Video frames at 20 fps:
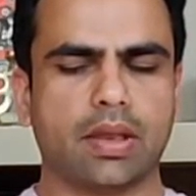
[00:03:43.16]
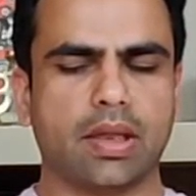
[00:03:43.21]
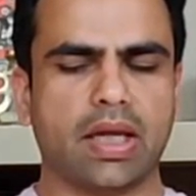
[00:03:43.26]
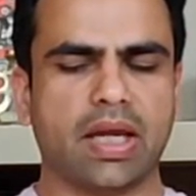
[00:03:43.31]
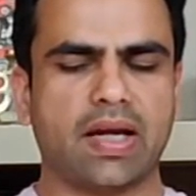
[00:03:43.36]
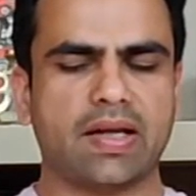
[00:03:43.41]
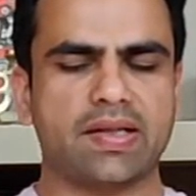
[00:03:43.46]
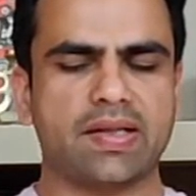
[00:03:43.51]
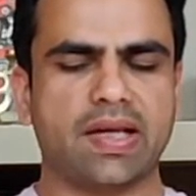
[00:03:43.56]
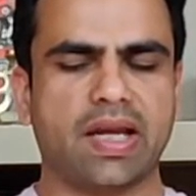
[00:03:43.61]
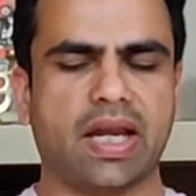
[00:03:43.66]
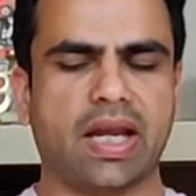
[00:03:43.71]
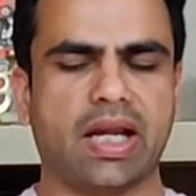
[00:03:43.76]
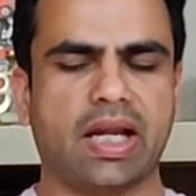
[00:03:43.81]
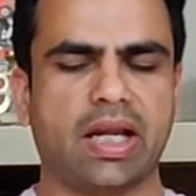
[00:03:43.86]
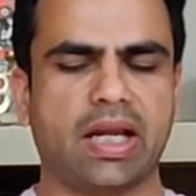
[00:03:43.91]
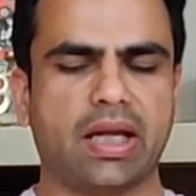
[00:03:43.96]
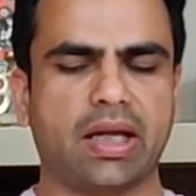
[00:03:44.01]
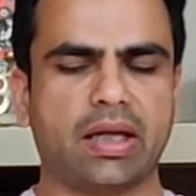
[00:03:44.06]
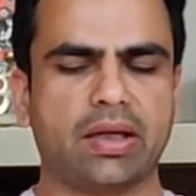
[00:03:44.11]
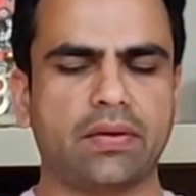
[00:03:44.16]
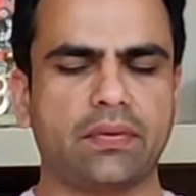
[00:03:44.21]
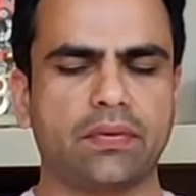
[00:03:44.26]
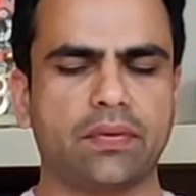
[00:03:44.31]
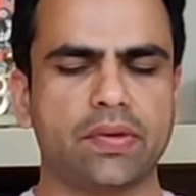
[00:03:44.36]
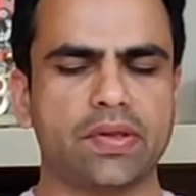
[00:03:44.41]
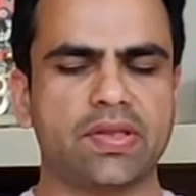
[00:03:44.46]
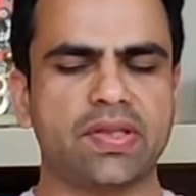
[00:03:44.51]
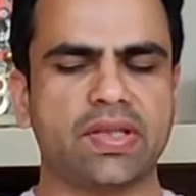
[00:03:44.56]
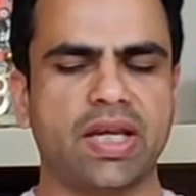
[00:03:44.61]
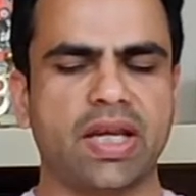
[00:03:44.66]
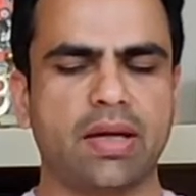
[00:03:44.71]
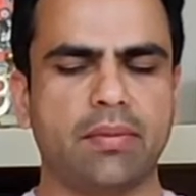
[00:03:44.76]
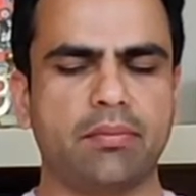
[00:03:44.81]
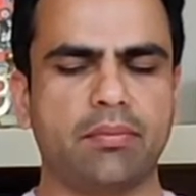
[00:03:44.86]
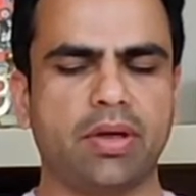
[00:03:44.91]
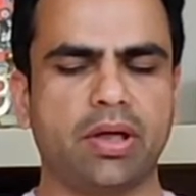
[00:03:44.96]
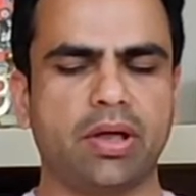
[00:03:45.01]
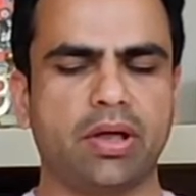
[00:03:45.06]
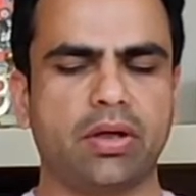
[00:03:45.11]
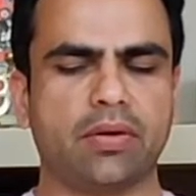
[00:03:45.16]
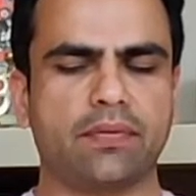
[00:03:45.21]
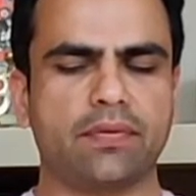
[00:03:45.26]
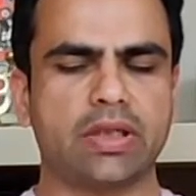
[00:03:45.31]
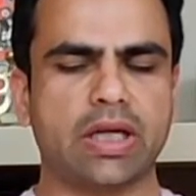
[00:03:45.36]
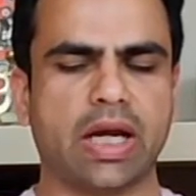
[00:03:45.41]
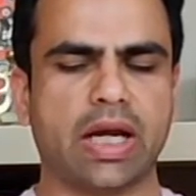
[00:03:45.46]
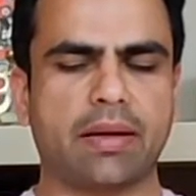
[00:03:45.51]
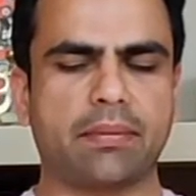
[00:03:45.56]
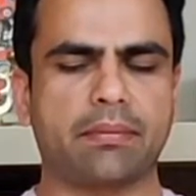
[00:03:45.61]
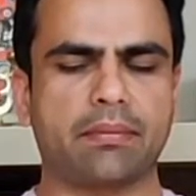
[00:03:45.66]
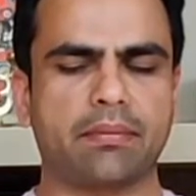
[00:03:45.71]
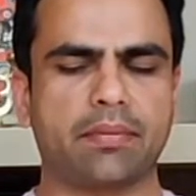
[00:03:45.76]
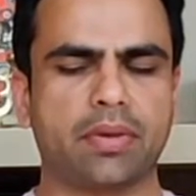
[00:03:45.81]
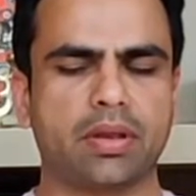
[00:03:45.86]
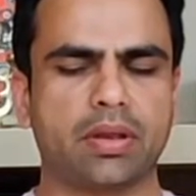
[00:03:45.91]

Exhaling for the same period of time